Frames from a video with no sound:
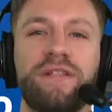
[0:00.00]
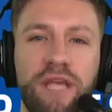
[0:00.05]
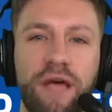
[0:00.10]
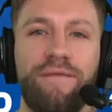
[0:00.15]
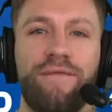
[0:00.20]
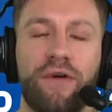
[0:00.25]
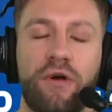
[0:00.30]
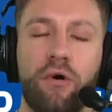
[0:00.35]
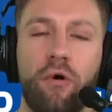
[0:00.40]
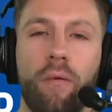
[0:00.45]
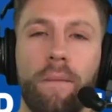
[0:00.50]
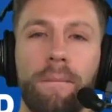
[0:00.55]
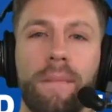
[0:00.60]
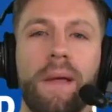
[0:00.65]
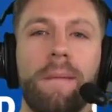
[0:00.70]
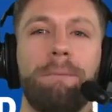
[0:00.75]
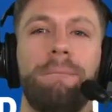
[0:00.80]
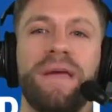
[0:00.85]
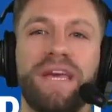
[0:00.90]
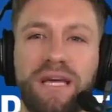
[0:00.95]
difficult
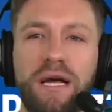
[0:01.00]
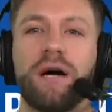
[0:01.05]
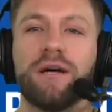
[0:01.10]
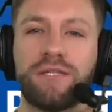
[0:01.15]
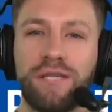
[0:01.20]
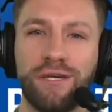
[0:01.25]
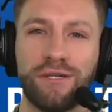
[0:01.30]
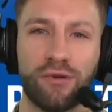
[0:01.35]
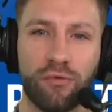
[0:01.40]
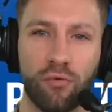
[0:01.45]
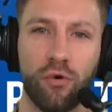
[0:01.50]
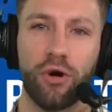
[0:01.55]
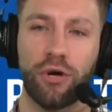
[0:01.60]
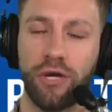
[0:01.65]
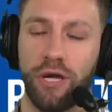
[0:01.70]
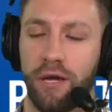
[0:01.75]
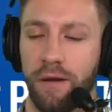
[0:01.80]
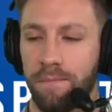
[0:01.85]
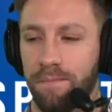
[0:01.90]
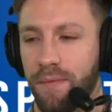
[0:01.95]
because he's a
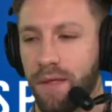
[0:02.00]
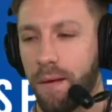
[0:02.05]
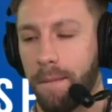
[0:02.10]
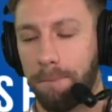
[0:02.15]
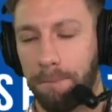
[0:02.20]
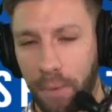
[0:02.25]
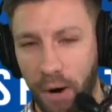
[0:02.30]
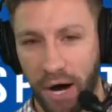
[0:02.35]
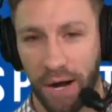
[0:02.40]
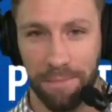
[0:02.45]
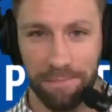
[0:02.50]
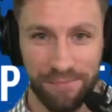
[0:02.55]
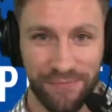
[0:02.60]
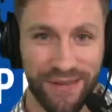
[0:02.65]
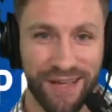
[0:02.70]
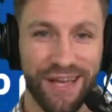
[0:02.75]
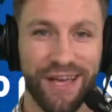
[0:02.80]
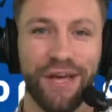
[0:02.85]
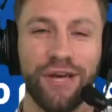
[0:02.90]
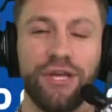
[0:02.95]
rookie. But
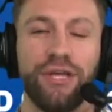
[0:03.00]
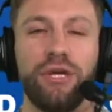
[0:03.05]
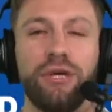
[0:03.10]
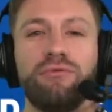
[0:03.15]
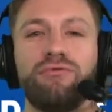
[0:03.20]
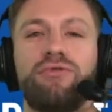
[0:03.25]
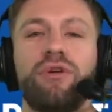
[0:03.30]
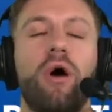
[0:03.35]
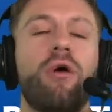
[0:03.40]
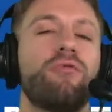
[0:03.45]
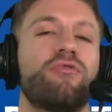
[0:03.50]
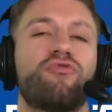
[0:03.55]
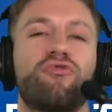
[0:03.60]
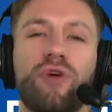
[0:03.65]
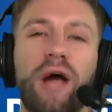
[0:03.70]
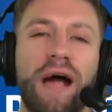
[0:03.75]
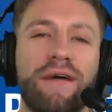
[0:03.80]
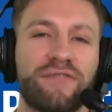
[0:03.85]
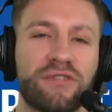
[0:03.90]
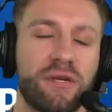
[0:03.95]
you don't
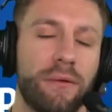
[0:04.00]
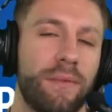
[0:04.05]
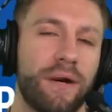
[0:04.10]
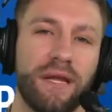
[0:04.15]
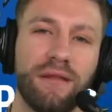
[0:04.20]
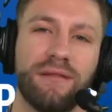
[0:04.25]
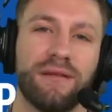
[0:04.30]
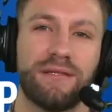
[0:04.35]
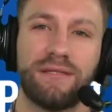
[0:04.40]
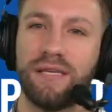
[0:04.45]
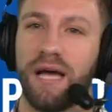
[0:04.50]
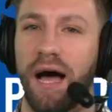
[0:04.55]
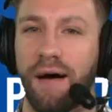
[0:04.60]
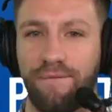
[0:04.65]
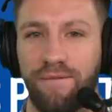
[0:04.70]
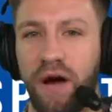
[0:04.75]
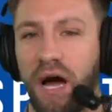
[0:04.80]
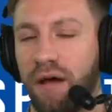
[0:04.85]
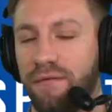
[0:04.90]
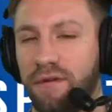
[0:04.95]
draft somebody in the top
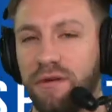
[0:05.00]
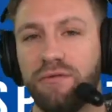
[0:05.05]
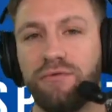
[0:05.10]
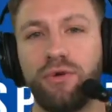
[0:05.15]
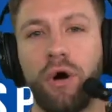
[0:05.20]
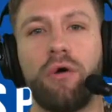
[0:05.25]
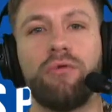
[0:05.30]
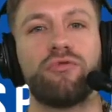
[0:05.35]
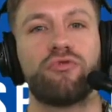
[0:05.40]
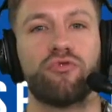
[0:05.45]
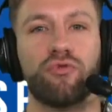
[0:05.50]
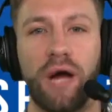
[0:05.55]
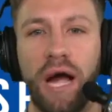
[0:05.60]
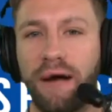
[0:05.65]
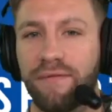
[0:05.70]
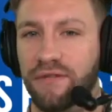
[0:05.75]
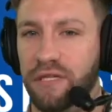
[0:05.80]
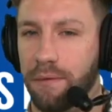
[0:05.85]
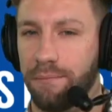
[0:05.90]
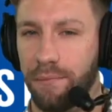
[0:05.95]
five. You don't
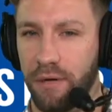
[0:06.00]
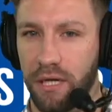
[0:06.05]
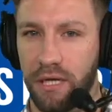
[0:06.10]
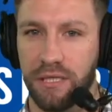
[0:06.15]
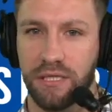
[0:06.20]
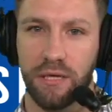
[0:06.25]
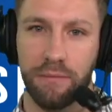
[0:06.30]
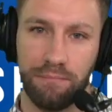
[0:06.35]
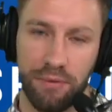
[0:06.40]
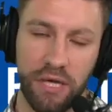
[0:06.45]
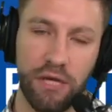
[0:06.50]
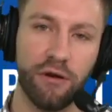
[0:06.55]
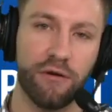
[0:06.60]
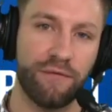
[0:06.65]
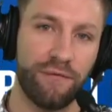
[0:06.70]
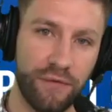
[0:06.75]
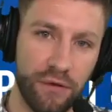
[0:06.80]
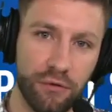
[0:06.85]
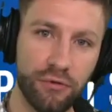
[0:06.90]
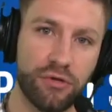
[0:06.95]
draft somebody to be your
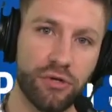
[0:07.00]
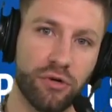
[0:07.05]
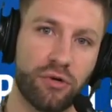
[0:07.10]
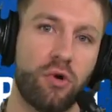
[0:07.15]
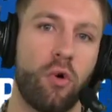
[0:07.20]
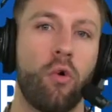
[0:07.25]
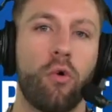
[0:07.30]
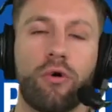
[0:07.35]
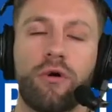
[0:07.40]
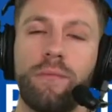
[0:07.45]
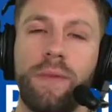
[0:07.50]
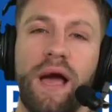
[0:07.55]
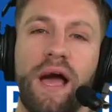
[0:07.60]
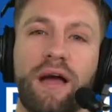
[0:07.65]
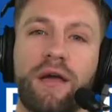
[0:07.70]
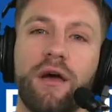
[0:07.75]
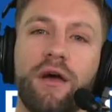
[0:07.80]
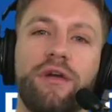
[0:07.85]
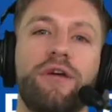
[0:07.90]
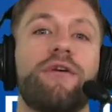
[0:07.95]
future
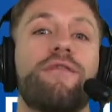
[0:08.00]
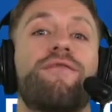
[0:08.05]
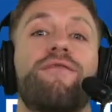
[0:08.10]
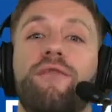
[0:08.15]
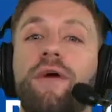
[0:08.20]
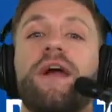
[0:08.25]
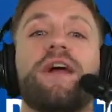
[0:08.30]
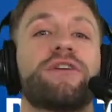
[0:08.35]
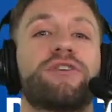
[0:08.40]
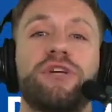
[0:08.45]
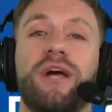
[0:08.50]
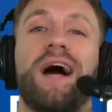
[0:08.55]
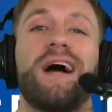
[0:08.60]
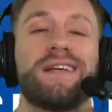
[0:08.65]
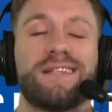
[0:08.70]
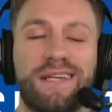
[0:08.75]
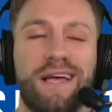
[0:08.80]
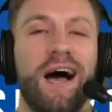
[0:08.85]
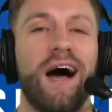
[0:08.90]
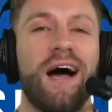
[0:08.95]
quarterback, your
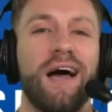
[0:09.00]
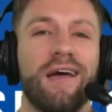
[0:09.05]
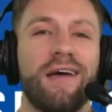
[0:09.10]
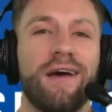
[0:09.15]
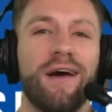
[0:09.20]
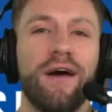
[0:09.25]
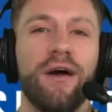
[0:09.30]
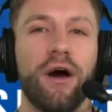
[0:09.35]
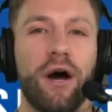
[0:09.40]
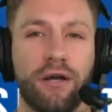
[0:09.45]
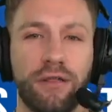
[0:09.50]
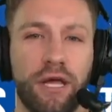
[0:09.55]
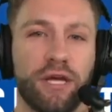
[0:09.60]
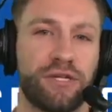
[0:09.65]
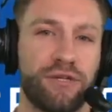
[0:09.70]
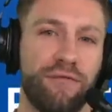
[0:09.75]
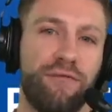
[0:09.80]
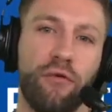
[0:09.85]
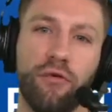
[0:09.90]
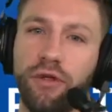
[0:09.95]
franchise guy,
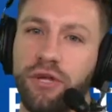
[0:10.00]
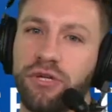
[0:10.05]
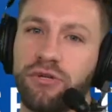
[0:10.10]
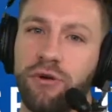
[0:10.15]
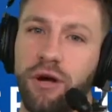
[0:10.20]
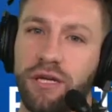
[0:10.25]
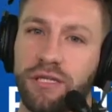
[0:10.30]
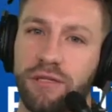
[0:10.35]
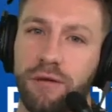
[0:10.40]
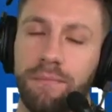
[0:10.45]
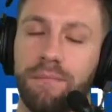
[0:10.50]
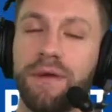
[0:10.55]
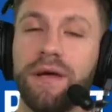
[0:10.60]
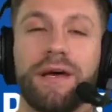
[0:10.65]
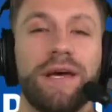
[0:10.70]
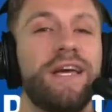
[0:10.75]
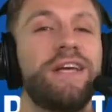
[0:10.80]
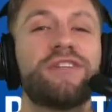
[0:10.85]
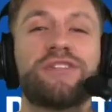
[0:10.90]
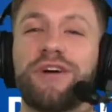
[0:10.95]
unless you fully trust them.
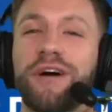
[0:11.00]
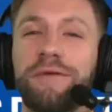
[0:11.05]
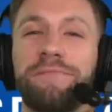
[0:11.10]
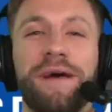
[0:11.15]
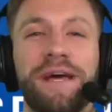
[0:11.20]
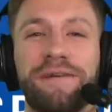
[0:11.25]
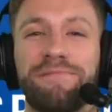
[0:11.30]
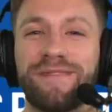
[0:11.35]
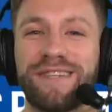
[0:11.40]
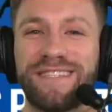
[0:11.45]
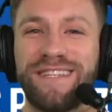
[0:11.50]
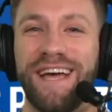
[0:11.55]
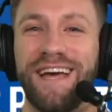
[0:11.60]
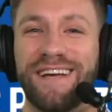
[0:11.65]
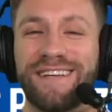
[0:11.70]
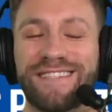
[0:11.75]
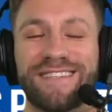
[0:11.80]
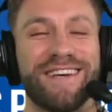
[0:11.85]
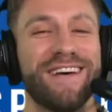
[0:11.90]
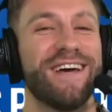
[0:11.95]
He's going to make
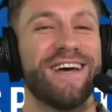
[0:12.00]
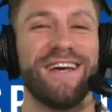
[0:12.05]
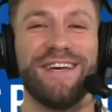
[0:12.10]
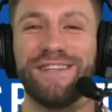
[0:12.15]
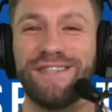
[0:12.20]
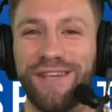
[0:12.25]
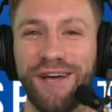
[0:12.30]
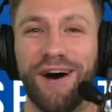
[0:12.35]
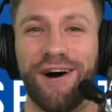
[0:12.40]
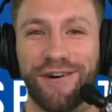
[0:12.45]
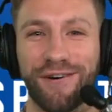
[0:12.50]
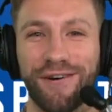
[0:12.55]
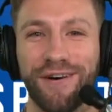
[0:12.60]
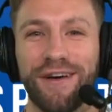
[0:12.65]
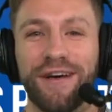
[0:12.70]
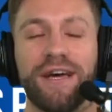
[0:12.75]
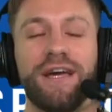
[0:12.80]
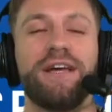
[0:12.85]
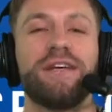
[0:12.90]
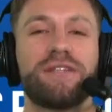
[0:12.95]
mistakes. He's young.
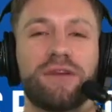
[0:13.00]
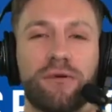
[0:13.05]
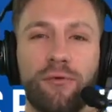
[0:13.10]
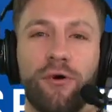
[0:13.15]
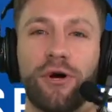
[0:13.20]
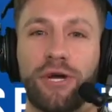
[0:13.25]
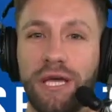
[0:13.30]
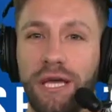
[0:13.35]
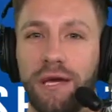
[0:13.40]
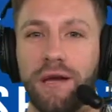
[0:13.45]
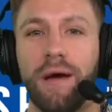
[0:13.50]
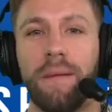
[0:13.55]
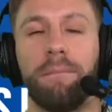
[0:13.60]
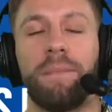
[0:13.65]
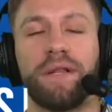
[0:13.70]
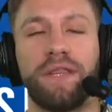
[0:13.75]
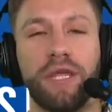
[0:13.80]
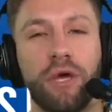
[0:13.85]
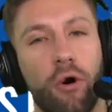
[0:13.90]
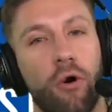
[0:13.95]
He's a rookie.
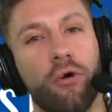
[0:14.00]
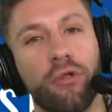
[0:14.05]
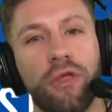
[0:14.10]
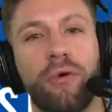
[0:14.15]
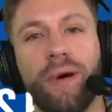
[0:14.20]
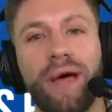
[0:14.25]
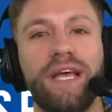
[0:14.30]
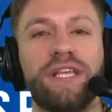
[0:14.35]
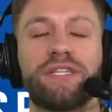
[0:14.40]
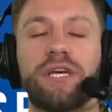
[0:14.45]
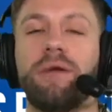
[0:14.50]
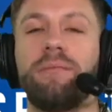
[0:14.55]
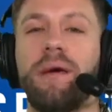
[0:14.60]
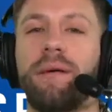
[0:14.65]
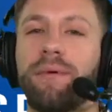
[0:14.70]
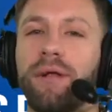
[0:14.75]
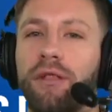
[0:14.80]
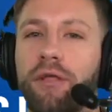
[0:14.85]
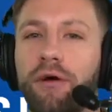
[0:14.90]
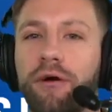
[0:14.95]
But the only way he's going to be
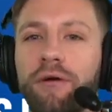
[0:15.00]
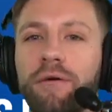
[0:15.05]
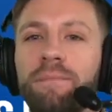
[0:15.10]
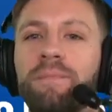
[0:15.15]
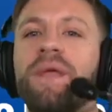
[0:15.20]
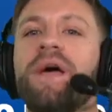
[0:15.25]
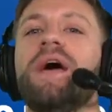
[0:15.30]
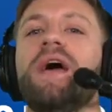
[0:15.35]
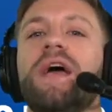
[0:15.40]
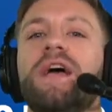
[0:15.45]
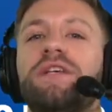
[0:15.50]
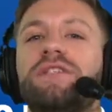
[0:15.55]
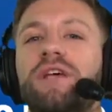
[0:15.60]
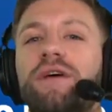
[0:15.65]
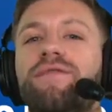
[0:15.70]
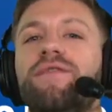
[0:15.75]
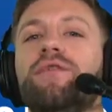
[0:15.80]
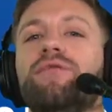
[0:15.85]
able to learn is if